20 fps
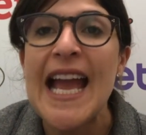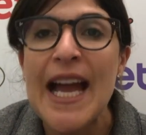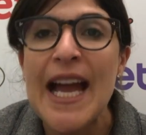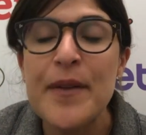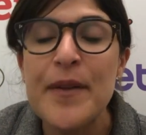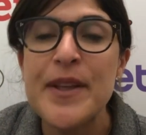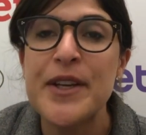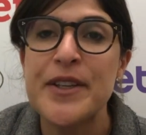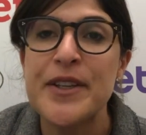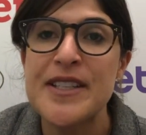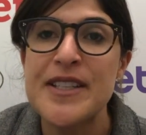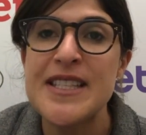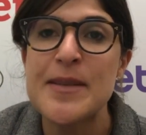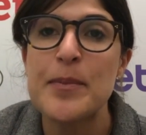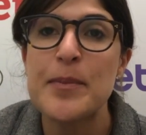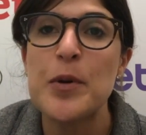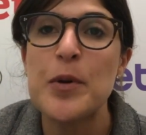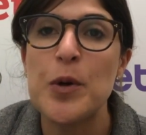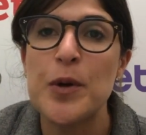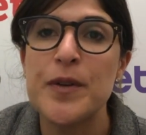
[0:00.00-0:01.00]
how they're going to
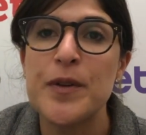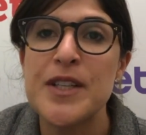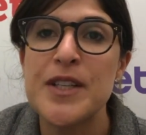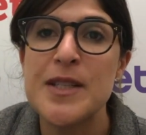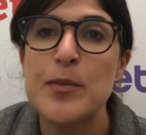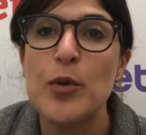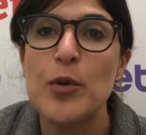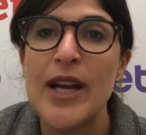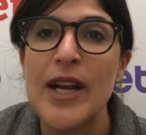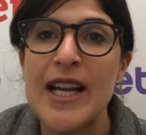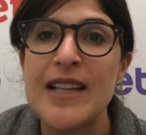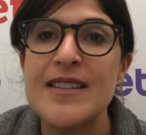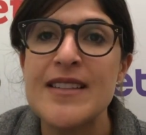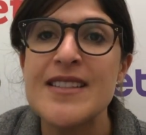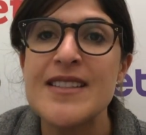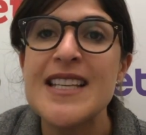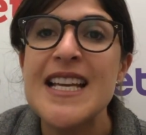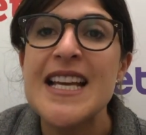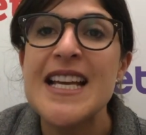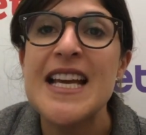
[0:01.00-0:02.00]
support those
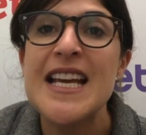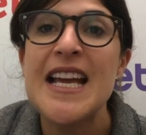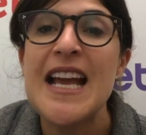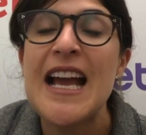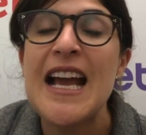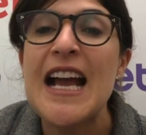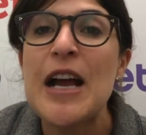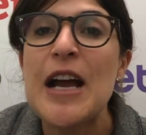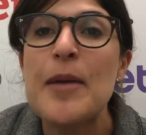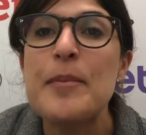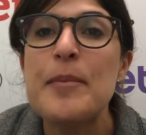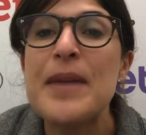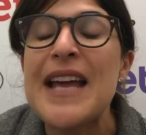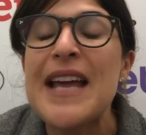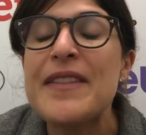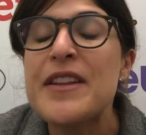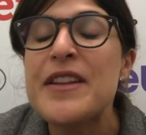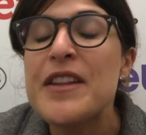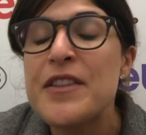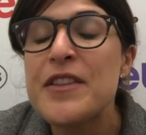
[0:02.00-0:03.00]
brands.
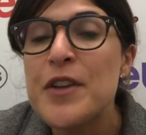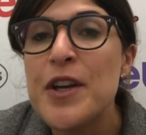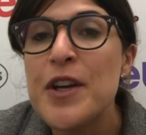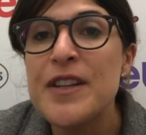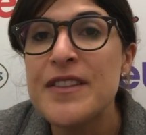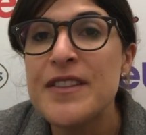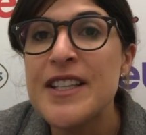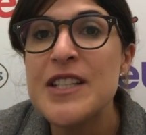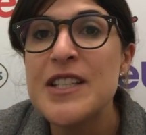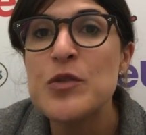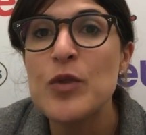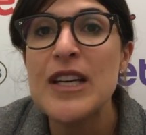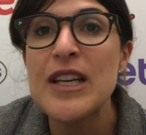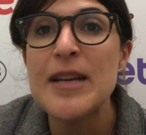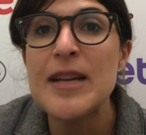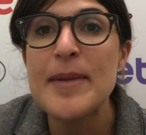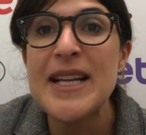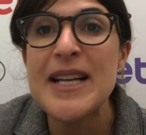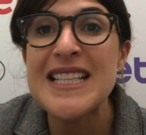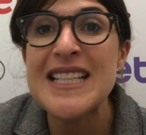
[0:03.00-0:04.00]
And then the third thing is
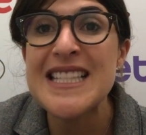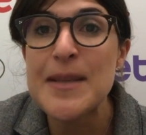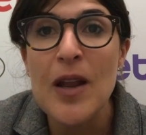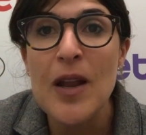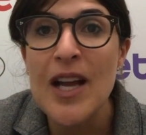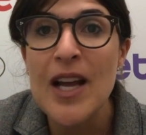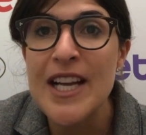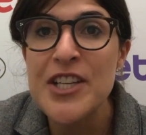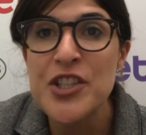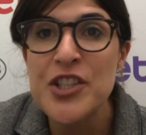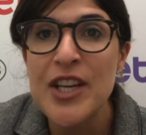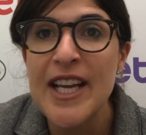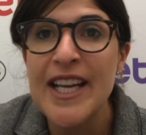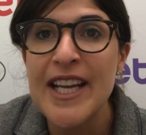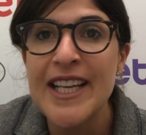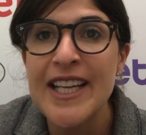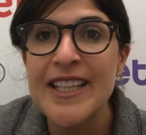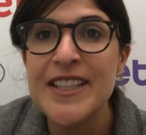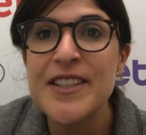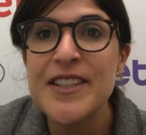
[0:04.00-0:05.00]
really about supply
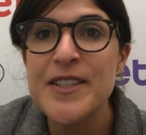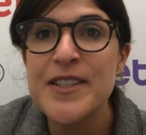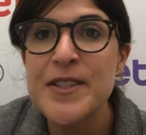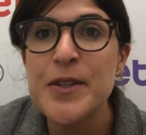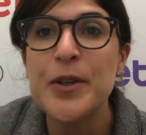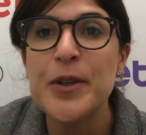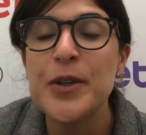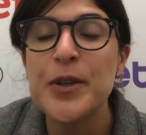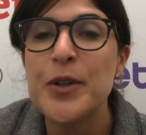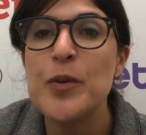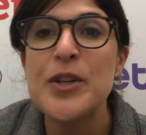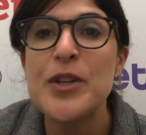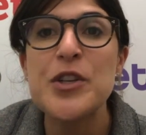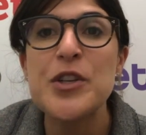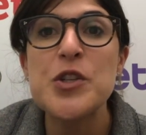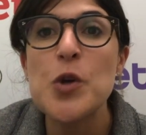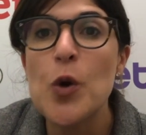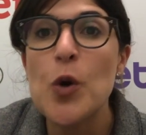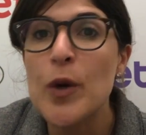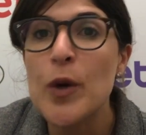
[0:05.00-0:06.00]
chain. So when
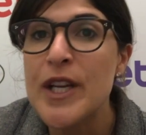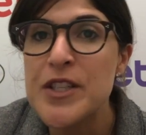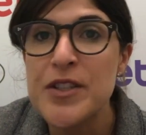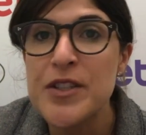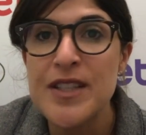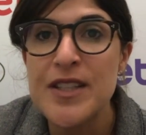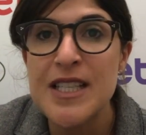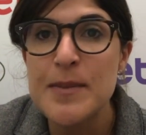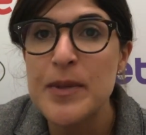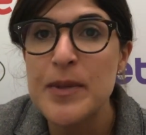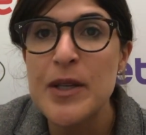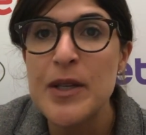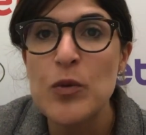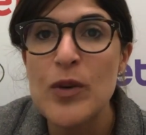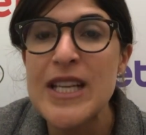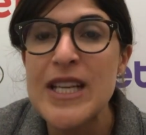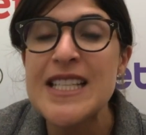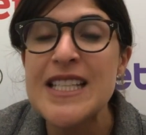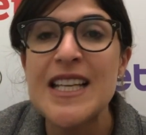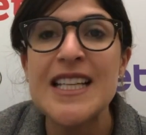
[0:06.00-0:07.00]
you're talking to these big
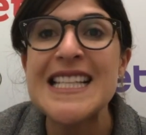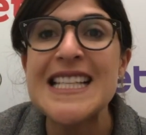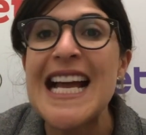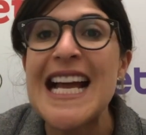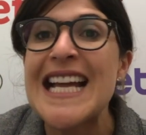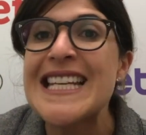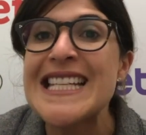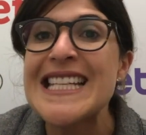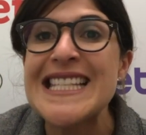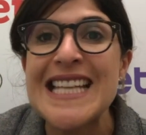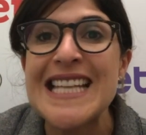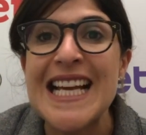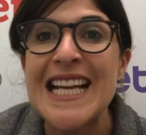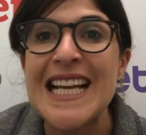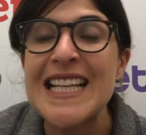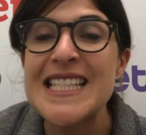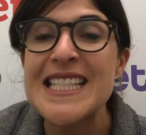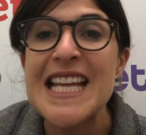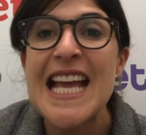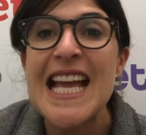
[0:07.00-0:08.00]
retailers,
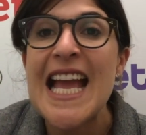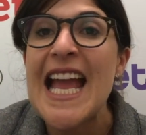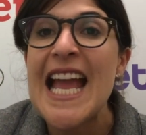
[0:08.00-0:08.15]
understand